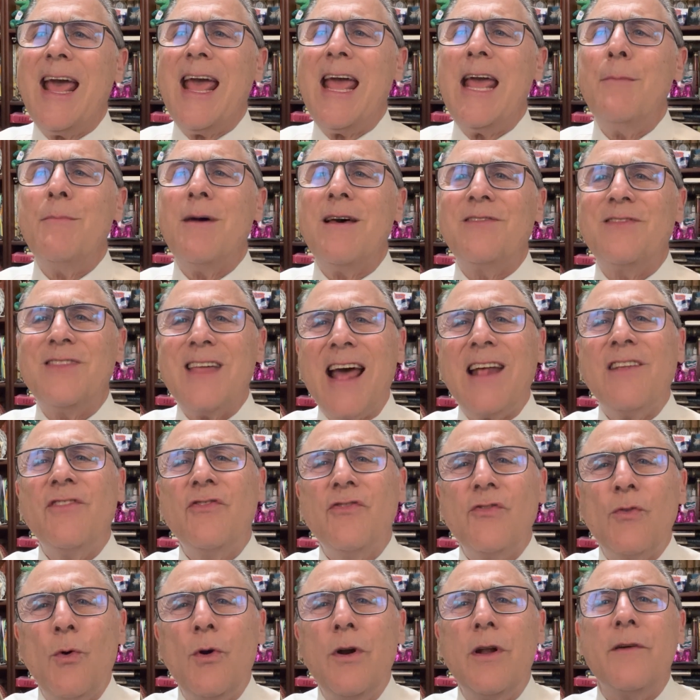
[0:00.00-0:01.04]
aim at that
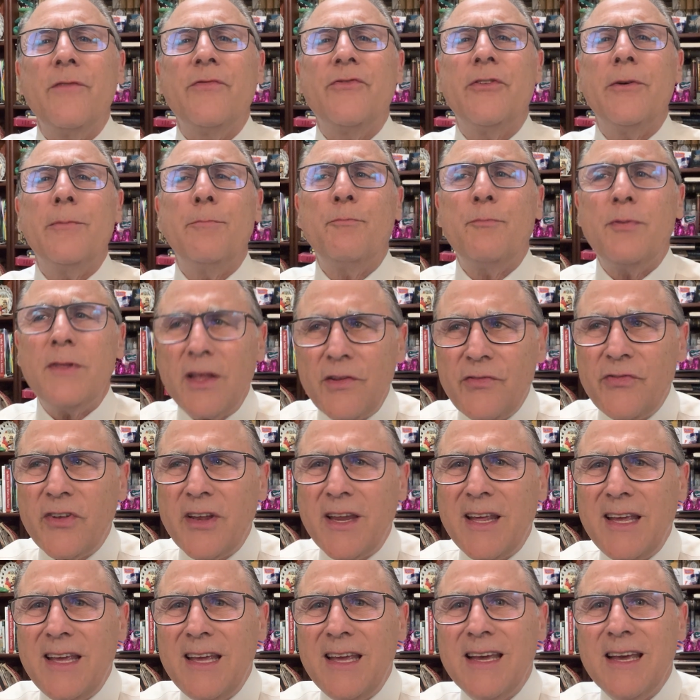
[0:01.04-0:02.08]
sort of
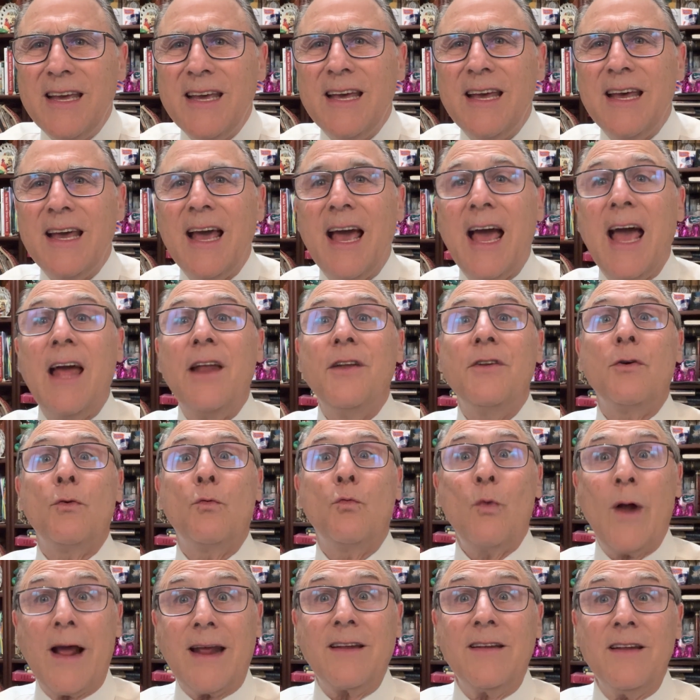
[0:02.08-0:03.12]
simplicity and
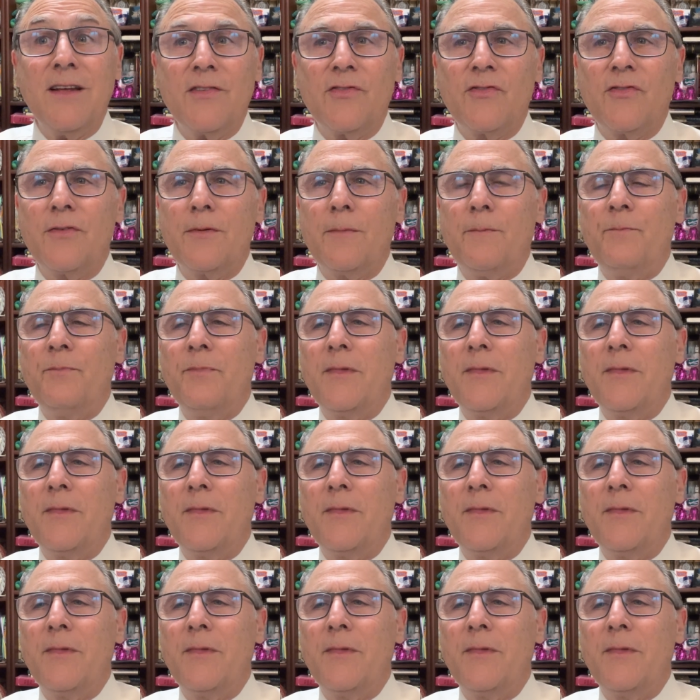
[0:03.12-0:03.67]
directness.